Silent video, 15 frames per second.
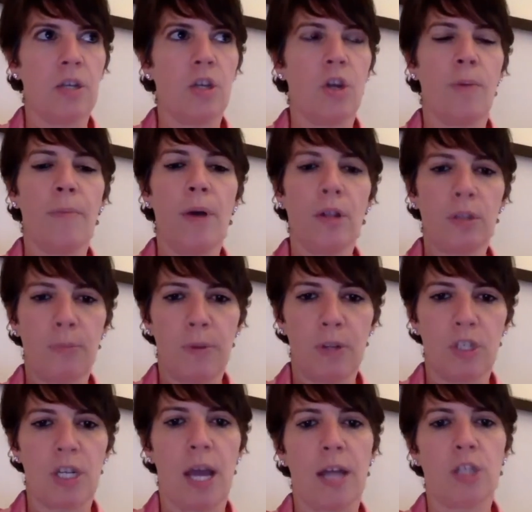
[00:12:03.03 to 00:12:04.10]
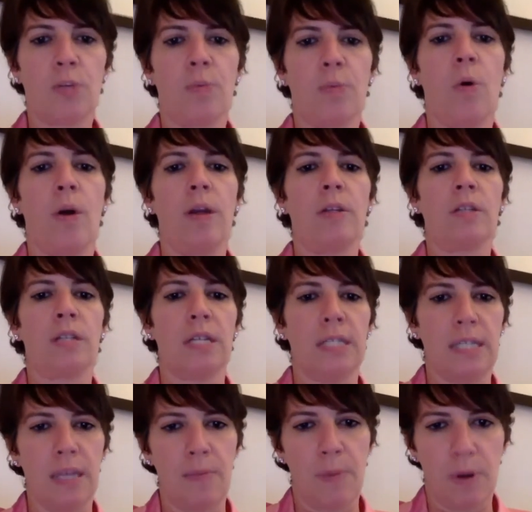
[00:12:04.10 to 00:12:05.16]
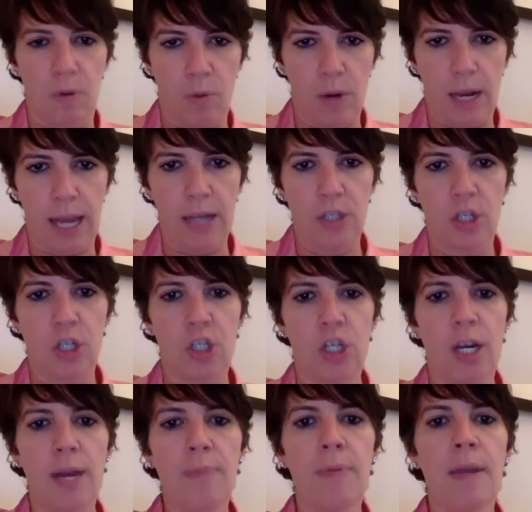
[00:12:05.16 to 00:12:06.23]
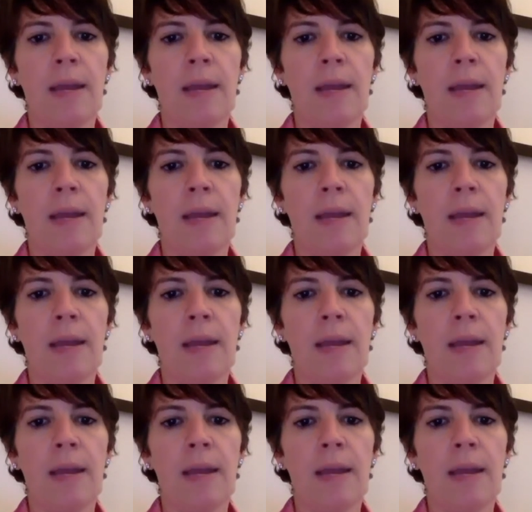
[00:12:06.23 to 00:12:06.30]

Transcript: your multiple touch points to deepen a relationship